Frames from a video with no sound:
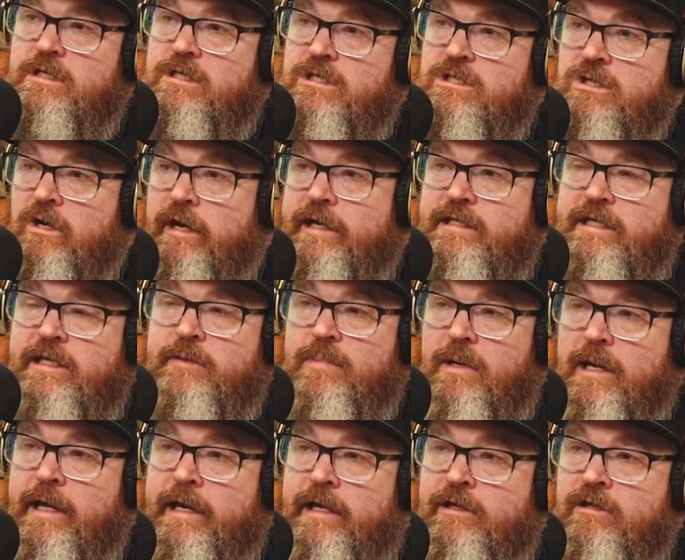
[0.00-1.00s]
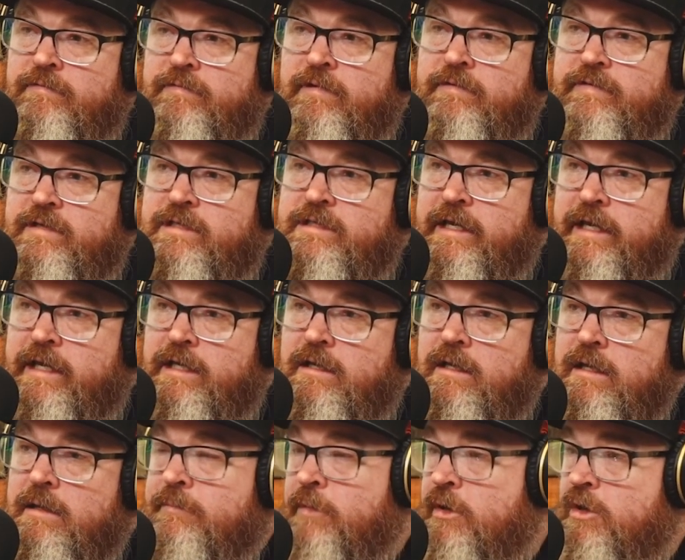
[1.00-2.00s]
exciting player you've ever
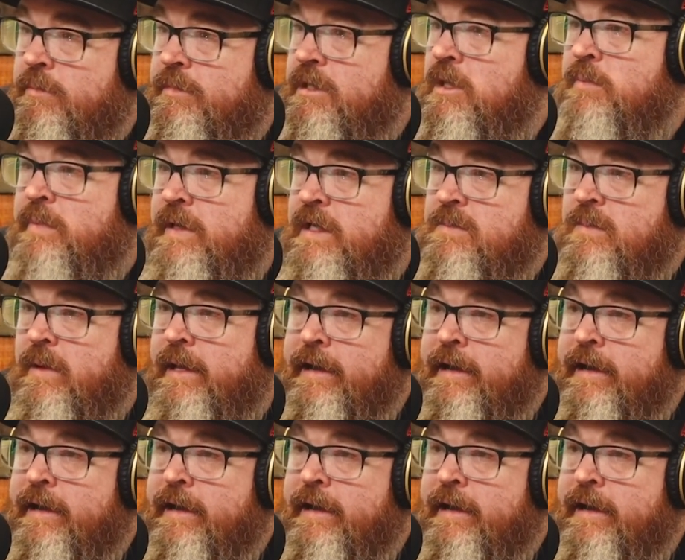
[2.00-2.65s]
seen. Might not be the best